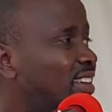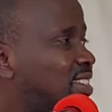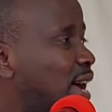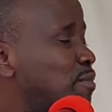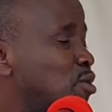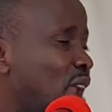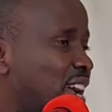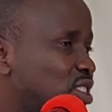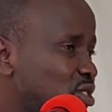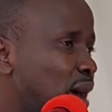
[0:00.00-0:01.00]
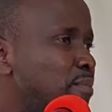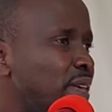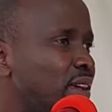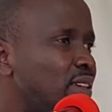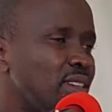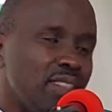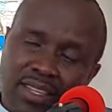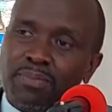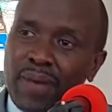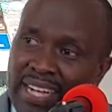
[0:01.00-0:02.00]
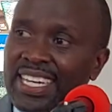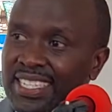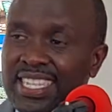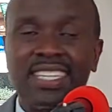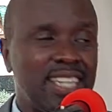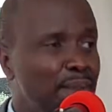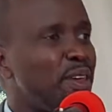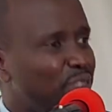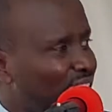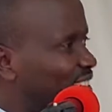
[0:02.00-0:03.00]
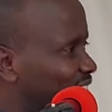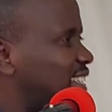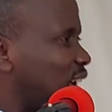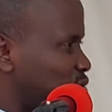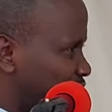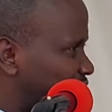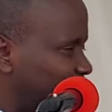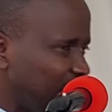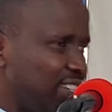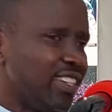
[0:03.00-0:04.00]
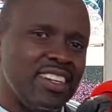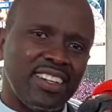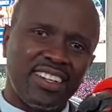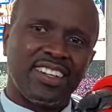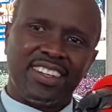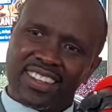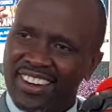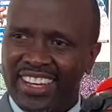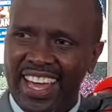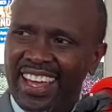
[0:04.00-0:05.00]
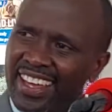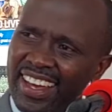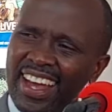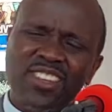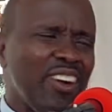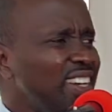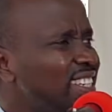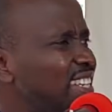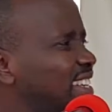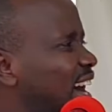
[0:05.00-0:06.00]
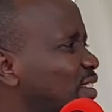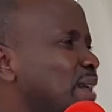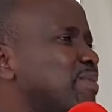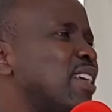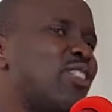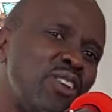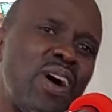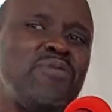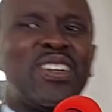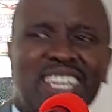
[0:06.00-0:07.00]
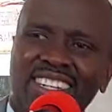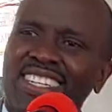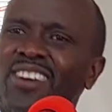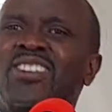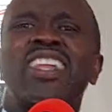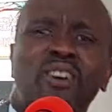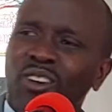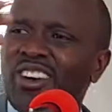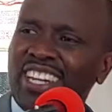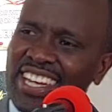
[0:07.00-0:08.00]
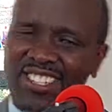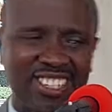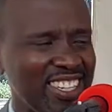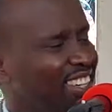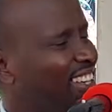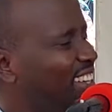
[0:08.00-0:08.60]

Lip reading: Some will argue, I'm the plant a seed, I'm the fertile ground. Okay? And you're wondering, how come there's only one fertile ground in the whole congregation?